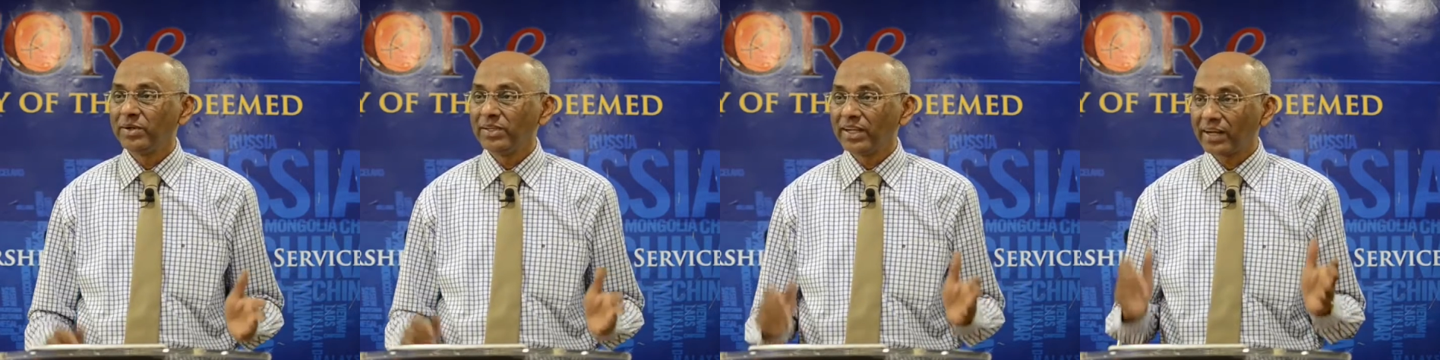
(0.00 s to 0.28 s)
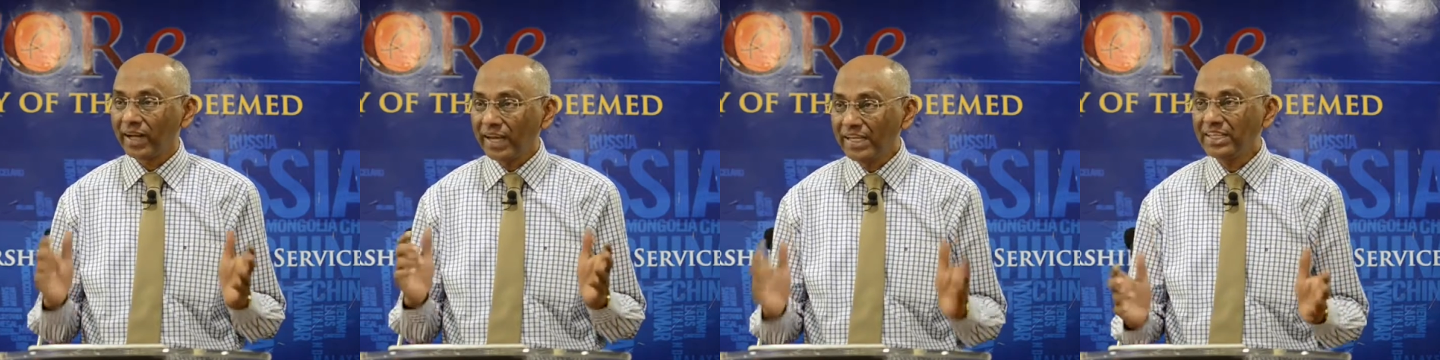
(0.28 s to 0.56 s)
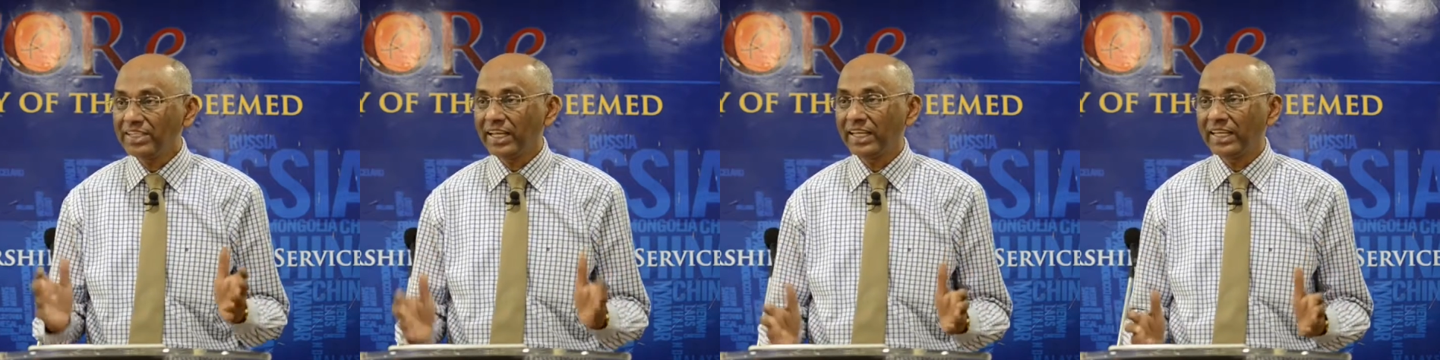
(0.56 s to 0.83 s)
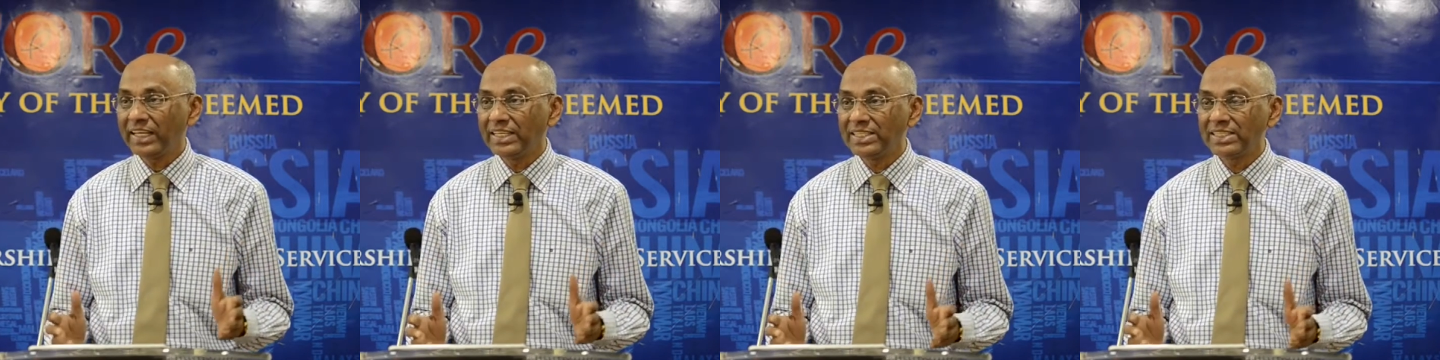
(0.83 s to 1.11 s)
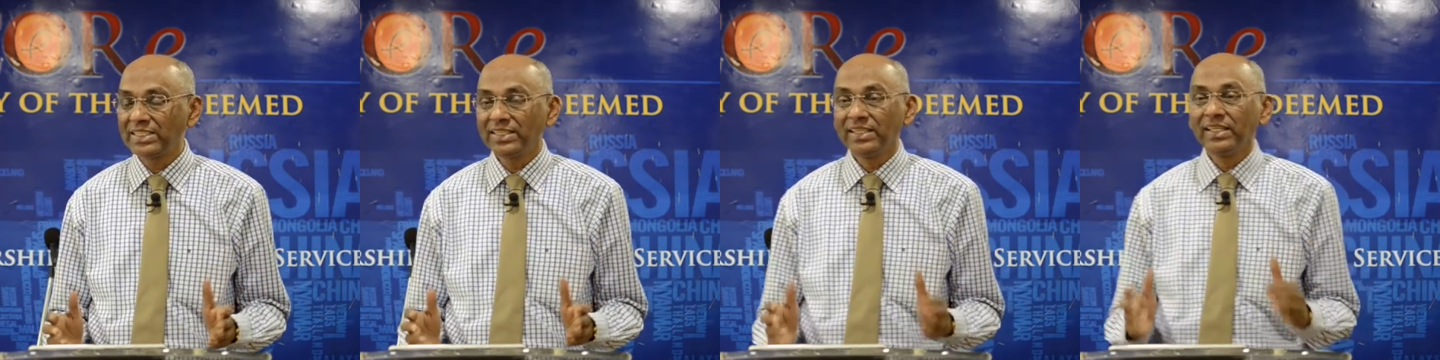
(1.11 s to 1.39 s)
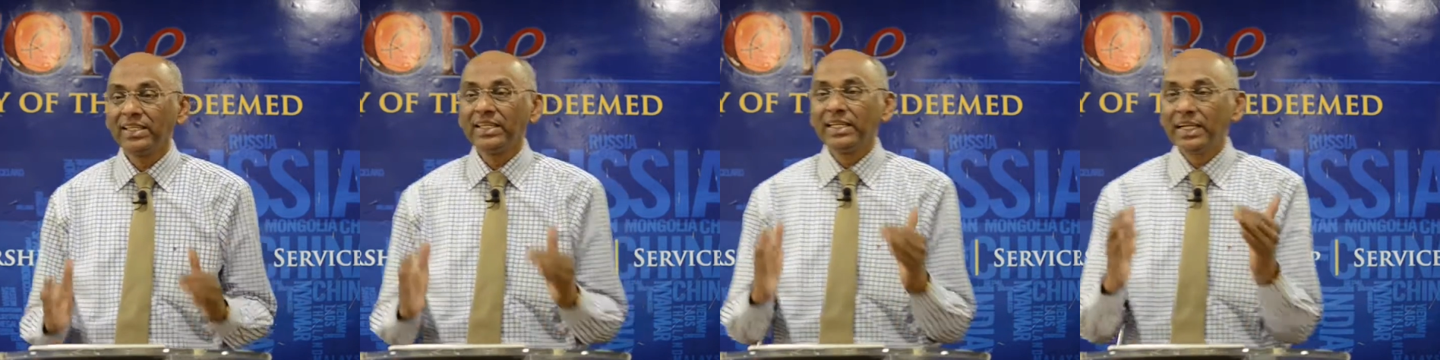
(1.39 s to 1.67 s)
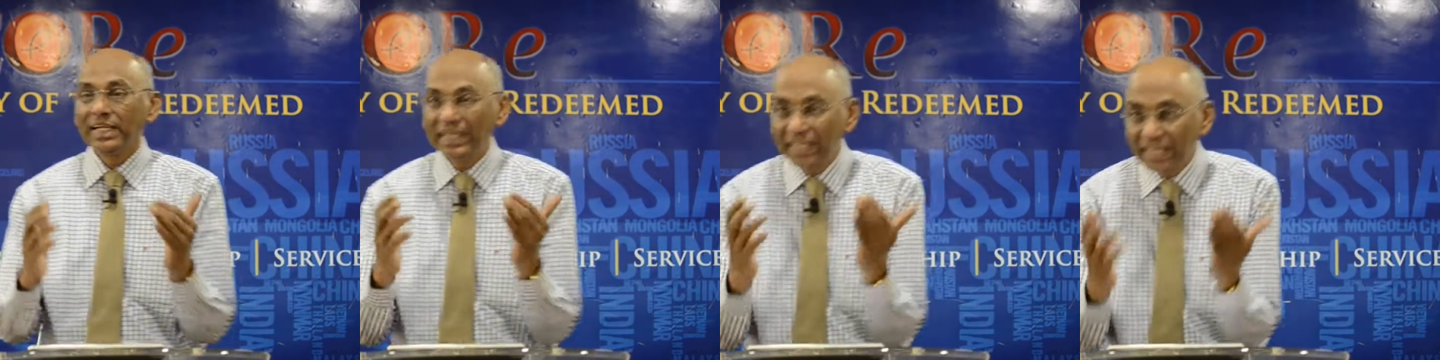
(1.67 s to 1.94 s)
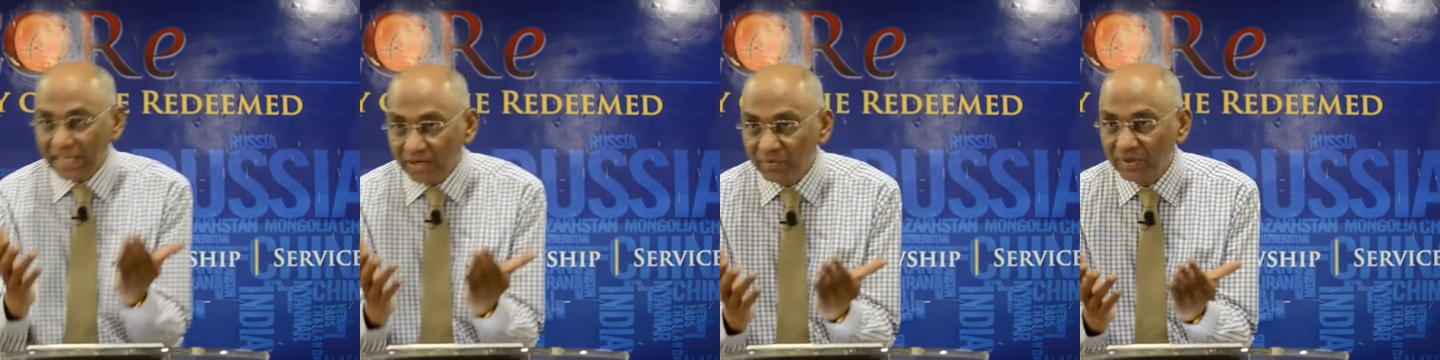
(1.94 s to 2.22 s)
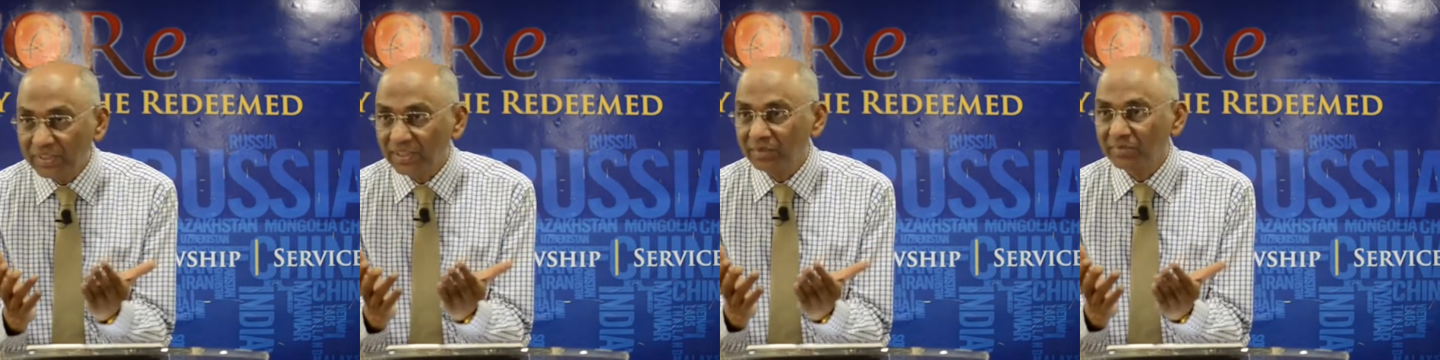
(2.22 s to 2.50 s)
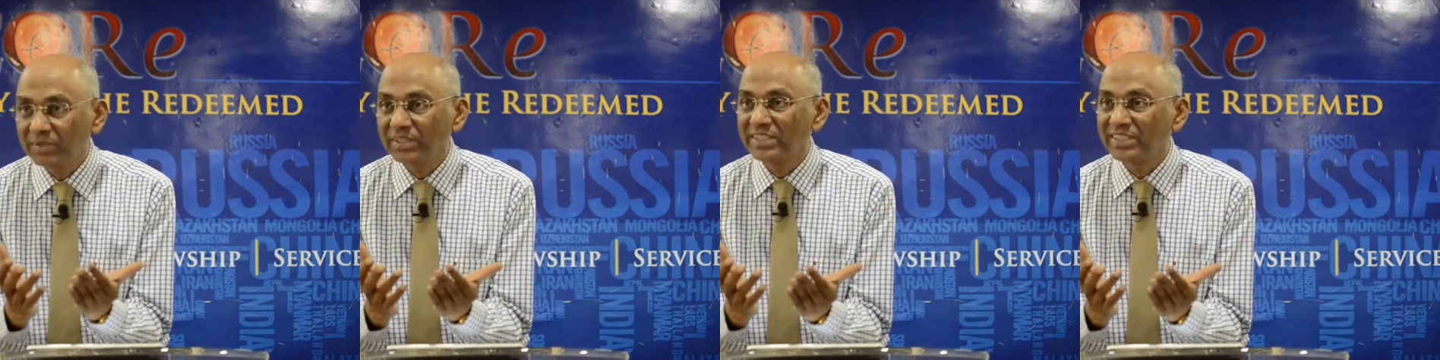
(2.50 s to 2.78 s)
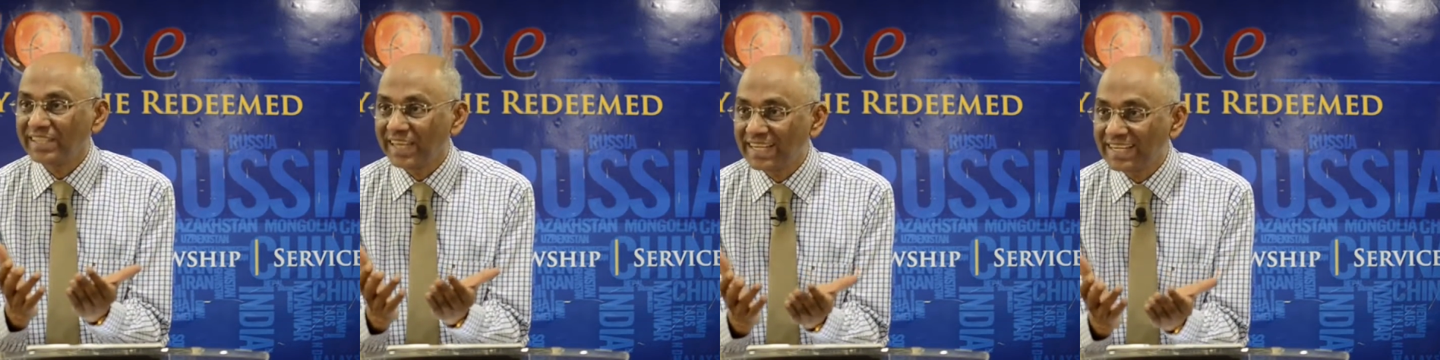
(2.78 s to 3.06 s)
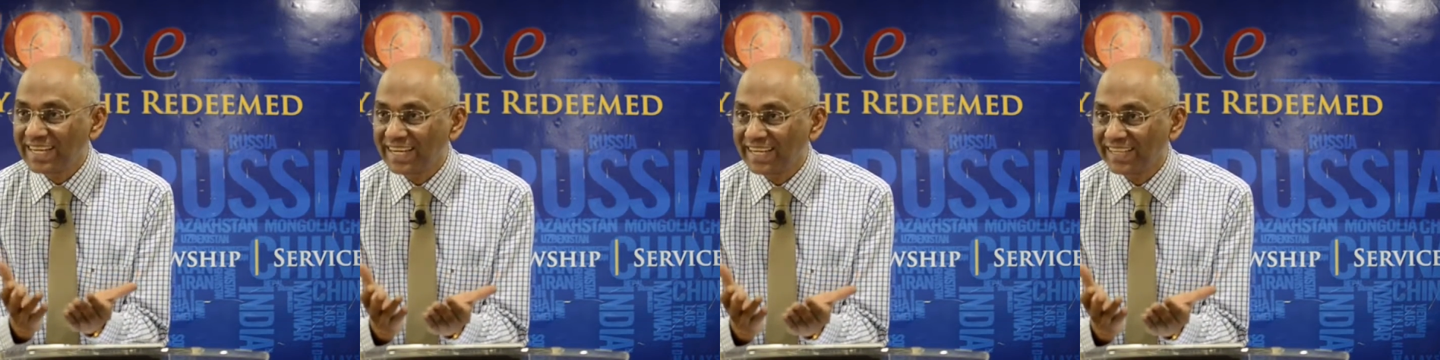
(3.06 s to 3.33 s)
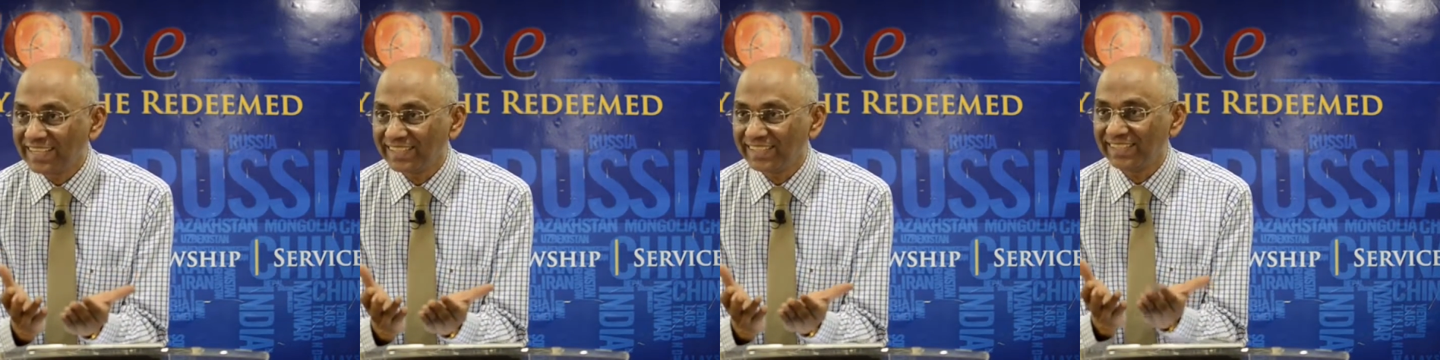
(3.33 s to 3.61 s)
the right thing is, deal with him gently.